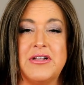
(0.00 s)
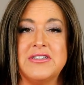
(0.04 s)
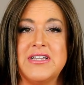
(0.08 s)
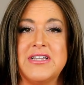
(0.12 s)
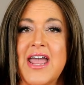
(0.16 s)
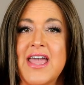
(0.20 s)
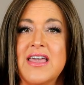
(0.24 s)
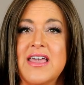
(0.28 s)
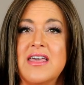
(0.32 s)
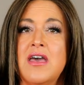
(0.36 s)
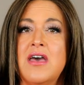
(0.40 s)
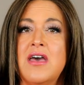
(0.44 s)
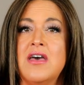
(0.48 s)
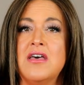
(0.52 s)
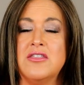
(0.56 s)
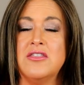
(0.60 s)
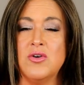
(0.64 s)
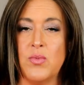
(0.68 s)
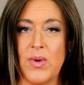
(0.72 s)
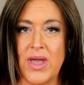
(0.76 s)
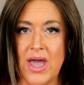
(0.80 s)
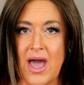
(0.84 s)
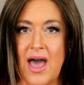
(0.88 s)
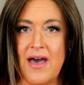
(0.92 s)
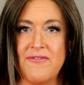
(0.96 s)
I'll take
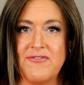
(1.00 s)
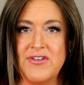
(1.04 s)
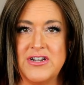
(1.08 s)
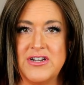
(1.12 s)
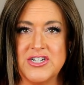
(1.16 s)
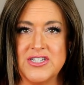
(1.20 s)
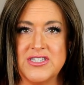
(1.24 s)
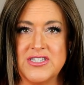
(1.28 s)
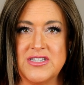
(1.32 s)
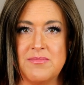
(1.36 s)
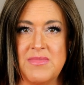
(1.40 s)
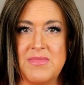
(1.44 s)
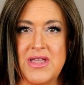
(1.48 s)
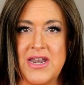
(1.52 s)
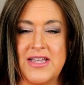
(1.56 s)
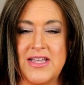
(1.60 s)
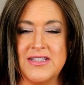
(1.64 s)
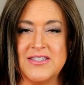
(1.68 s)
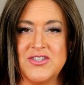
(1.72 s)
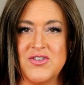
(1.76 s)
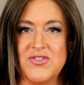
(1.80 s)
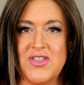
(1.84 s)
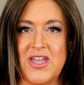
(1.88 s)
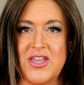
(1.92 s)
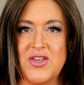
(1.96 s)
the wig off in just a
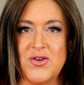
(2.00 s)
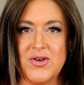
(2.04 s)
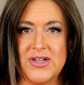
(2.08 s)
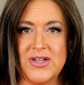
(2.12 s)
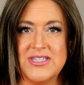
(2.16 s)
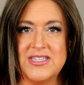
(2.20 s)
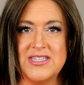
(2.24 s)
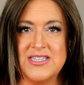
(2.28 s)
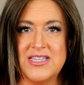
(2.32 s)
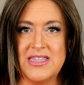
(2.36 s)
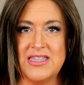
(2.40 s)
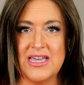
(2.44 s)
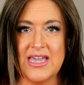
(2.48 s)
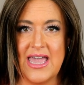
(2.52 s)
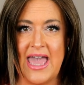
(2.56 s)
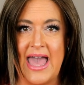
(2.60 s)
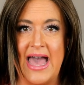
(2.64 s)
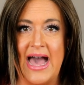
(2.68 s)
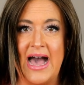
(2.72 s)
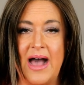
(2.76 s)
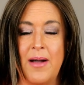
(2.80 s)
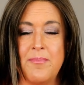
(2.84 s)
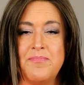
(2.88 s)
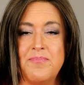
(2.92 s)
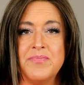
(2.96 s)
minute so that you can see the
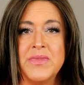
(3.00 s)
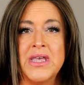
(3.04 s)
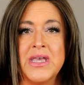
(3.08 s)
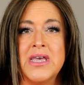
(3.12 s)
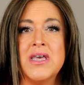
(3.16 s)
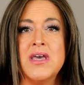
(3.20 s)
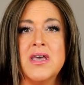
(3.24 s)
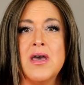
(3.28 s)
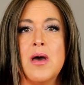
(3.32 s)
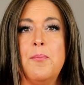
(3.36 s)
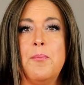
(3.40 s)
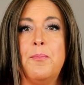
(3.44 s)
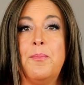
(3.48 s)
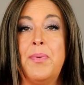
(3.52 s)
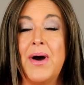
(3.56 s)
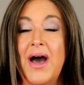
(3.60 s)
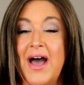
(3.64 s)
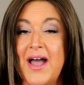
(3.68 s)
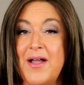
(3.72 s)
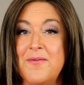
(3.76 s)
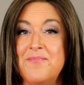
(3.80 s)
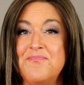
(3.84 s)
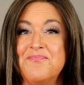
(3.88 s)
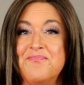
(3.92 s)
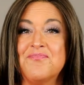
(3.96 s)
cap,
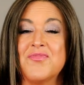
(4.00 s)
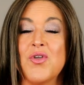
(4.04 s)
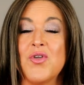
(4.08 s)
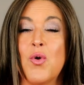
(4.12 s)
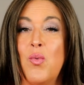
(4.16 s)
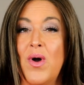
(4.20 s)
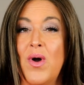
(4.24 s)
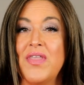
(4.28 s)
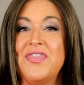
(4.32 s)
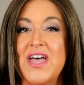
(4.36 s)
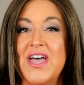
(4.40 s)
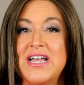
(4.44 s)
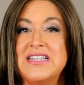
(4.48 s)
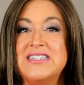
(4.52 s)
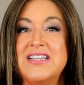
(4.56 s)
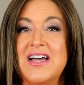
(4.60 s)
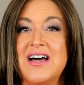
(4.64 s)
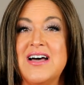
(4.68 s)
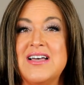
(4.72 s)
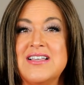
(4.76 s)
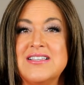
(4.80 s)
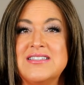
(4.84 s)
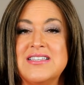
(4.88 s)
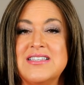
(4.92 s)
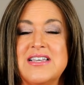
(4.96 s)
but what that
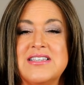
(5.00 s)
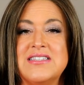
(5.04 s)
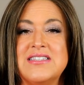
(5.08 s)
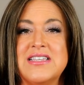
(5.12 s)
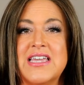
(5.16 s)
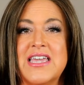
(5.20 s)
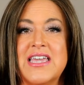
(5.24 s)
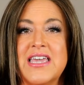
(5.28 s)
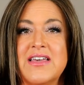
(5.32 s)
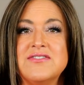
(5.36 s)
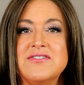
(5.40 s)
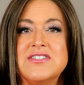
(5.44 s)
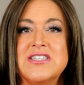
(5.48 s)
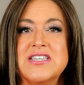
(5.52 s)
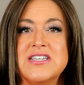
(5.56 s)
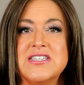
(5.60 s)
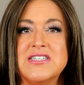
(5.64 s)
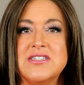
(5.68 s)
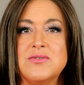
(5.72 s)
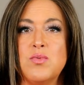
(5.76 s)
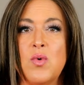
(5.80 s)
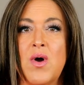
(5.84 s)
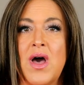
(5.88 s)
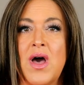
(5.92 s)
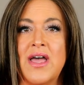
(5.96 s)
does is it gives
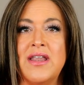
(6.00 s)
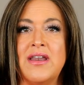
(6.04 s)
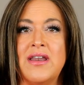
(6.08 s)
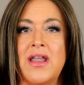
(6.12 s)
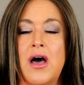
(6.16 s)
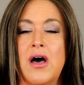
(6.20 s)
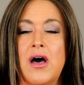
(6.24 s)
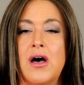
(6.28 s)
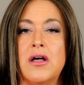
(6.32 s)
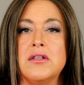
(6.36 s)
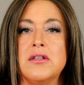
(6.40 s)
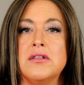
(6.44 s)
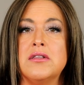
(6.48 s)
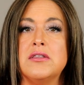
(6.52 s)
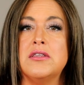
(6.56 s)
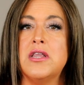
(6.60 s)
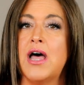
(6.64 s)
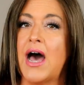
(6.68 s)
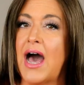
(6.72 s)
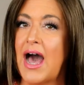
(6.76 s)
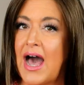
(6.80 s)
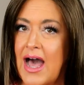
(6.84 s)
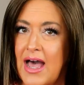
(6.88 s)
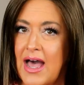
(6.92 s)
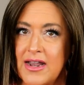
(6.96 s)
this one a
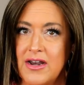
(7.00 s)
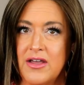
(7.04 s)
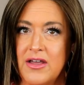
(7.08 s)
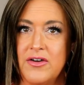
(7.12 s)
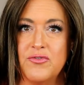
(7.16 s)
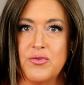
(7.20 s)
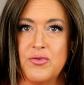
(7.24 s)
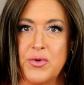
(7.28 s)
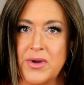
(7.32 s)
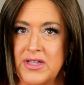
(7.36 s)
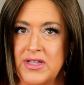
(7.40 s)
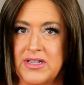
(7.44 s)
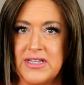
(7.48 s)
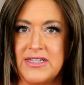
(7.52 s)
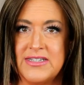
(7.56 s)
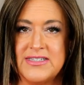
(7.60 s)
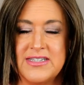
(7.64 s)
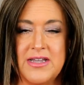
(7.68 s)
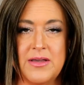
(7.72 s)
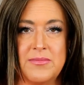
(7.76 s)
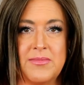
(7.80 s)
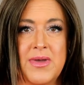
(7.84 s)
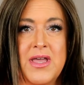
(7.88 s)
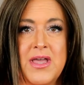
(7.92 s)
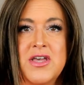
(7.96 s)
lot of
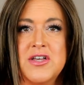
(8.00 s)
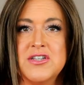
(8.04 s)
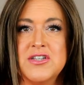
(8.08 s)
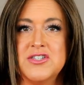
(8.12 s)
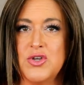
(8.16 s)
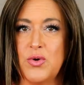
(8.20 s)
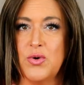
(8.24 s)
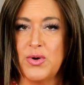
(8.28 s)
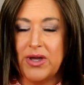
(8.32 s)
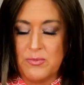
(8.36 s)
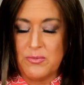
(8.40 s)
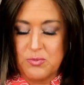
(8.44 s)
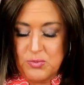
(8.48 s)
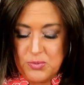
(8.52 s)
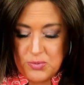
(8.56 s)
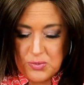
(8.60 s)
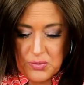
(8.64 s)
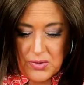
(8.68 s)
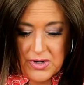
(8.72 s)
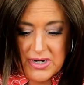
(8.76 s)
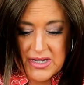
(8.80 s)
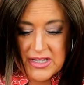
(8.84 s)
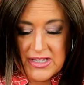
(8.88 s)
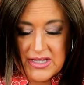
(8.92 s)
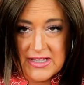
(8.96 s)
realism. So it
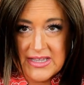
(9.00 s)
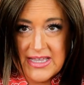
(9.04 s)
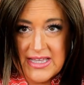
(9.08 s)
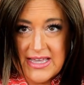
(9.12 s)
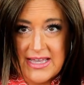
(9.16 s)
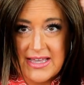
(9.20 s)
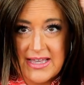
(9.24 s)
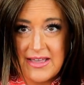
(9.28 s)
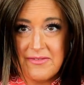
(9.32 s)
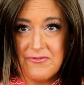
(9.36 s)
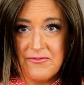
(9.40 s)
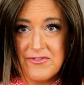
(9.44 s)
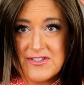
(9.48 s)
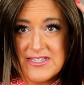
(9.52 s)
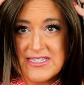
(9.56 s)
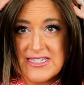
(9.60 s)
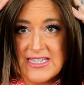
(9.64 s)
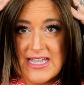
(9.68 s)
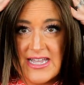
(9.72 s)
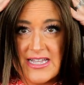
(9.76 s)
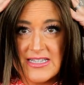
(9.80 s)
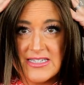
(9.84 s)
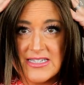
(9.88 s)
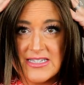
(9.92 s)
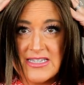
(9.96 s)
really
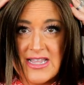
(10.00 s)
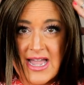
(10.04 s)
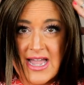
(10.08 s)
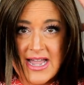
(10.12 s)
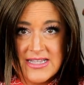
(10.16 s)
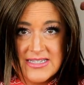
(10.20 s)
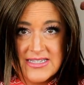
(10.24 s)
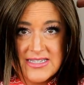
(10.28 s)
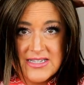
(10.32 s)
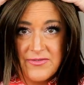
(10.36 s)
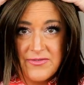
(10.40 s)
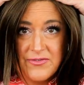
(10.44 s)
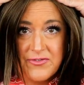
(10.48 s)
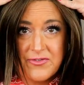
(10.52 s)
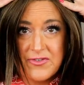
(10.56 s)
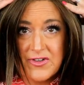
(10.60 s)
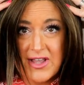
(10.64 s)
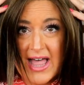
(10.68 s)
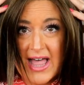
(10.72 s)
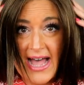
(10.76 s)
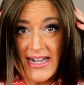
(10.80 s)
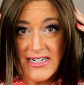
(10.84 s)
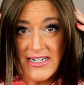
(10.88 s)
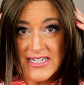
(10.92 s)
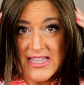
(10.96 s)
sits nice and
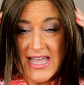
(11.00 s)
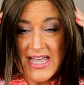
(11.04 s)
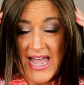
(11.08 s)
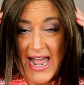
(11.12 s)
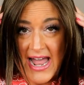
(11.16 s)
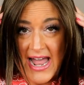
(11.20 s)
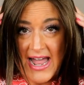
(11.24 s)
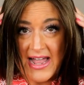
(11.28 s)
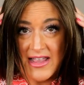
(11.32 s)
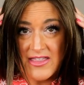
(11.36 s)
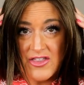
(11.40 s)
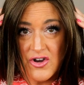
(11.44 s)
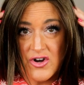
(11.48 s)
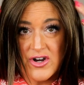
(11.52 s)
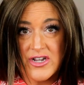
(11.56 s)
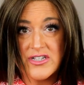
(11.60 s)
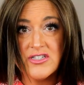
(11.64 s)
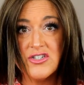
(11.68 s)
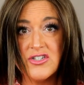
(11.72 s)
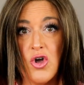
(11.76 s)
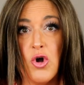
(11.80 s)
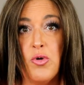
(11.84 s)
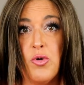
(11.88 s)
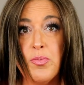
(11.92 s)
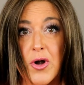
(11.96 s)
flat to the head. There
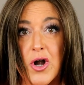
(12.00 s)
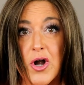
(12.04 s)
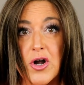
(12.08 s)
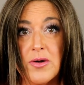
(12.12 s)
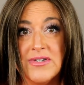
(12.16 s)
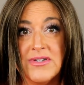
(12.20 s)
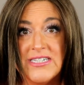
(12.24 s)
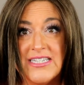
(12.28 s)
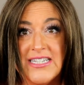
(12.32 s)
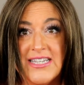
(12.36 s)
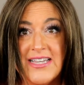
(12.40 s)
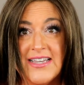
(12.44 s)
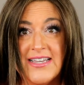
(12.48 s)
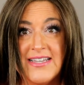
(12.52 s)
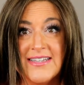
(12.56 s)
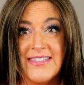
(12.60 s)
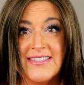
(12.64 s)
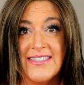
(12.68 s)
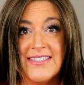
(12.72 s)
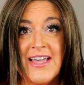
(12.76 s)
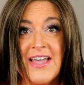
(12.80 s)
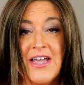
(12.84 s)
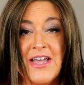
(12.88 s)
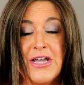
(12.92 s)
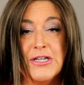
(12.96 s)
is no
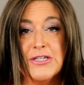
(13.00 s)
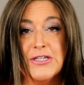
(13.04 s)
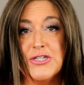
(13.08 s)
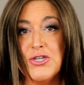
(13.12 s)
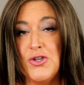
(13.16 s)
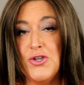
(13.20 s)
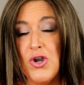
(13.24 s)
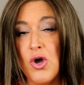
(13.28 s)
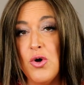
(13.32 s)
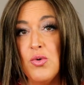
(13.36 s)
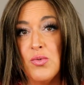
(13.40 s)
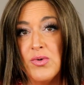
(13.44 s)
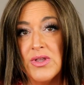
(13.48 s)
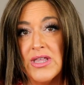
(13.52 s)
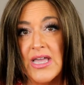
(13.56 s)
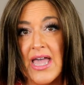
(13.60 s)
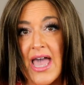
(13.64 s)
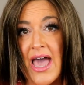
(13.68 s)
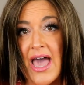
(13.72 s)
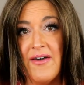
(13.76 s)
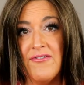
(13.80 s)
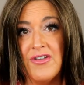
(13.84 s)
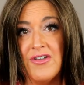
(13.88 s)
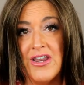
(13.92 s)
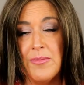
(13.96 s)
permatease, so you don't really
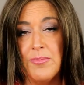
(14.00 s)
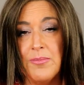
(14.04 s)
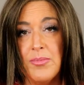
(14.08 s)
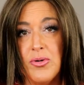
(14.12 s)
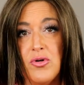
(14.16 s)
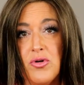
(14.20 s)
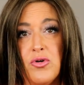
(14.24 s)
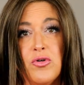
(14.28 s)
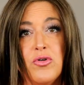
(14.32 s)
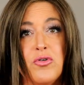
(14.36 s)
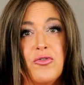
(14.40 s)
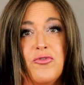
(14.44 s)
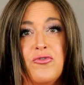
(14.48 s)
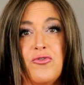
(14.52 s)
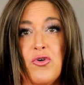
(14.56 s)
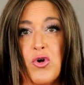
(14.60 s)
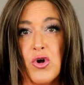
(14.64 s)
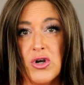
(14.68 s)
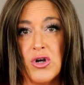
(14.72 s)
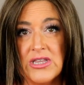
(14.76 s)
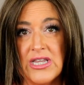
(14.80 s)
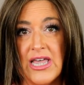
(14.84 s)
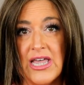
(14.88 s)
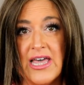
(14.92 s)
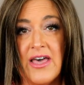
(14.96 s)
have any poof
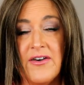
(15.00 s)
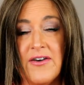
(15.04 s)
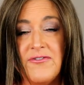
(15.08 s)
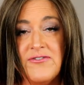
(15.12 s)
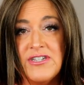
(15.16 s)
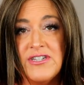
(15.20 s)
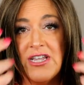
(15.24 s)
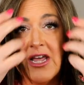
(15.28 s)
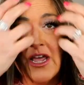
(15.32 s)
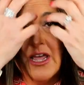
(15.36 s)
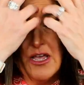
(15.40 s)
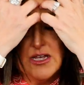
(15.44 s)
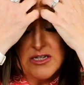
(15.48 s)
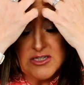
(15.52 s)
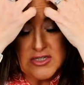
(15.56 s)
or lift.